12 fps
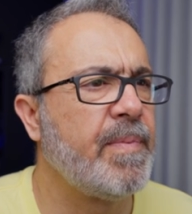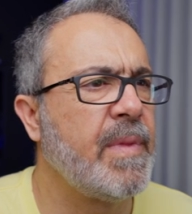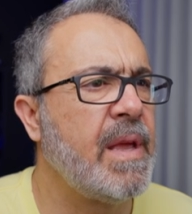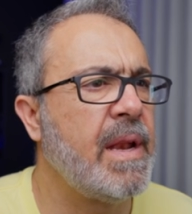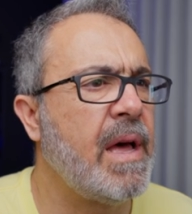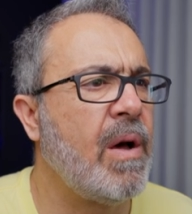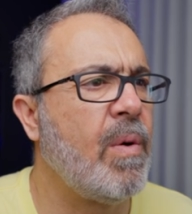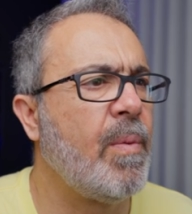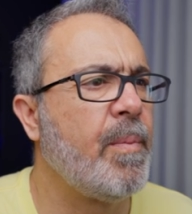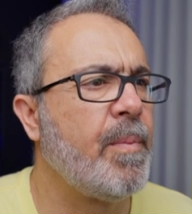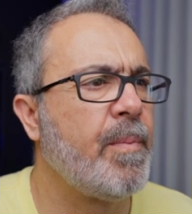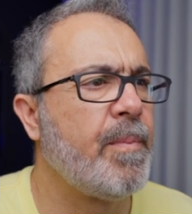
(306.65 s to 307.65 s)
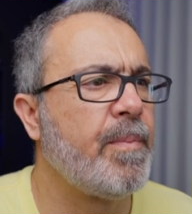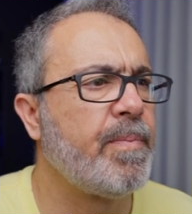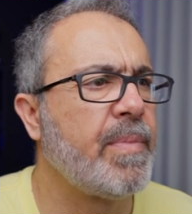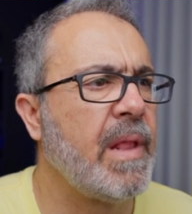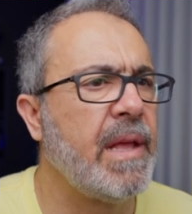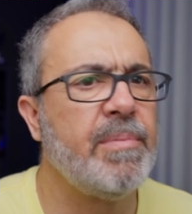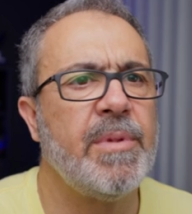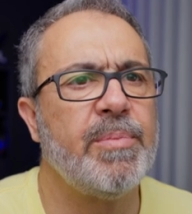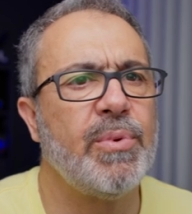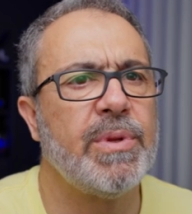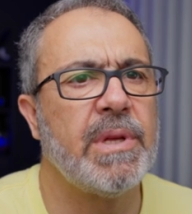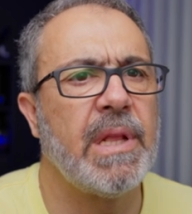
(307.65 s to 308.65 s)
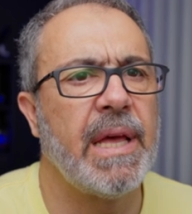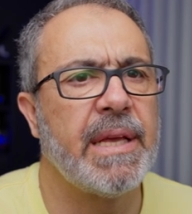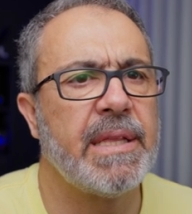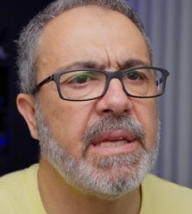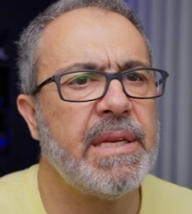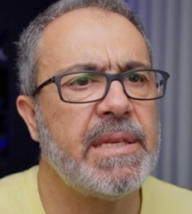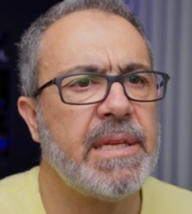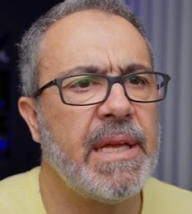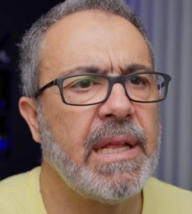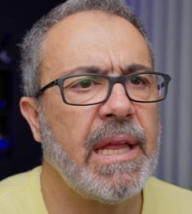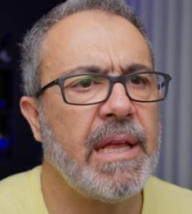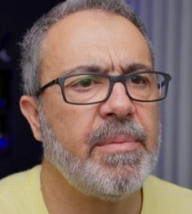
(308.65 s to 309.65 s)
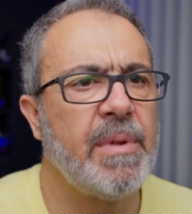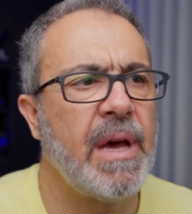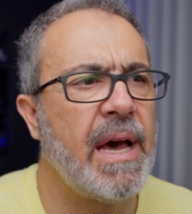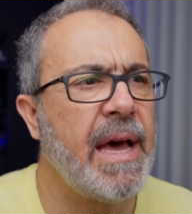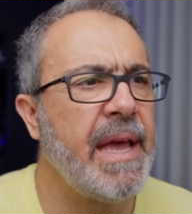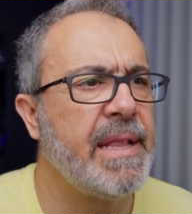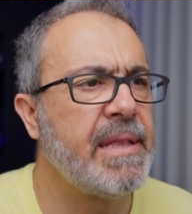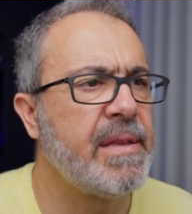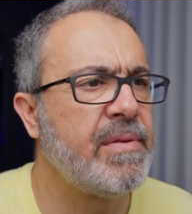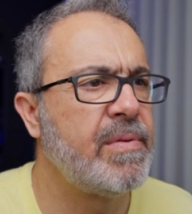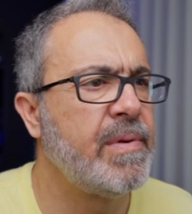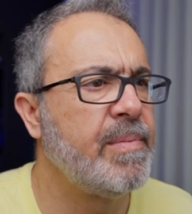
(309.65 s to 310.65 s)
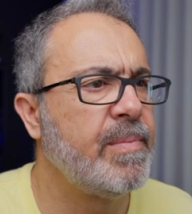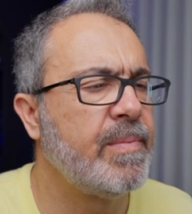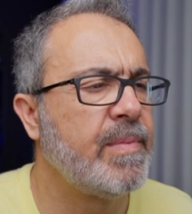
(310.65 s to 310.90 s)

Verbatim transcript: And now let me put it like this and let me hide the